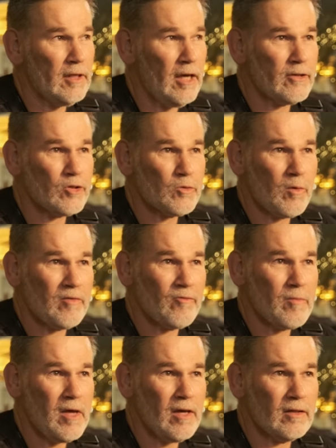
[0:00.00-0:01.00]
Yeah, just went
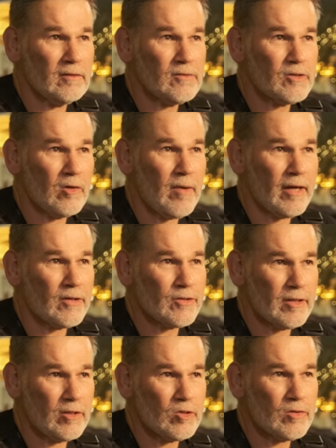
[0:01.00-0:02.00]
from there. So
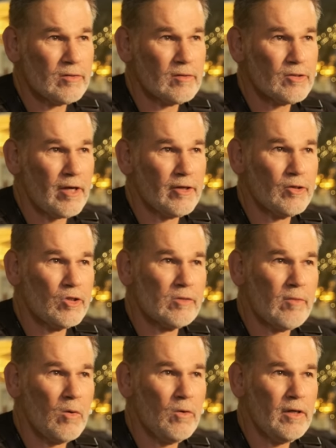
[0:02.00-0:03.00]
magazines started
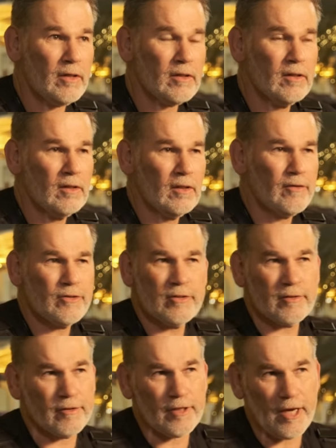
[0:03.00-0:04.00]
using my work. This
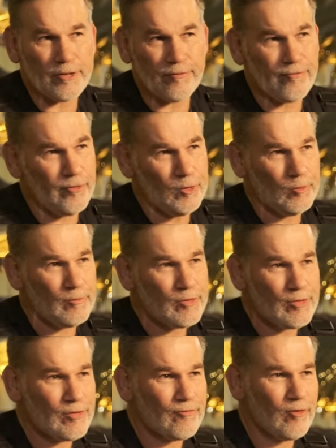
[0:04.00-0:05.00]
is in the days of film.
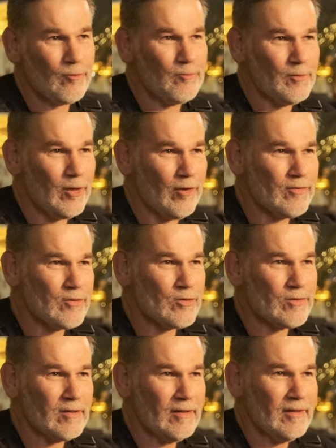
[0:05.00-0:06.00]
This is from, yeah, this
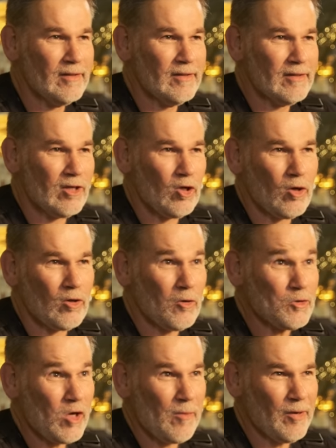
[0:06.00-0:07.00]
is a long,
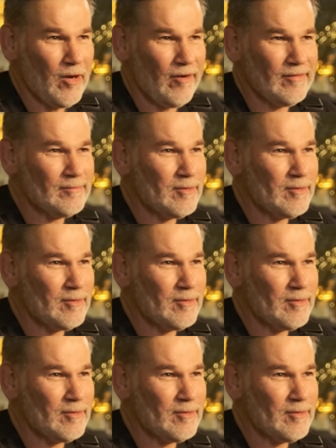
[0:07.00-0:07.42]
long time ago.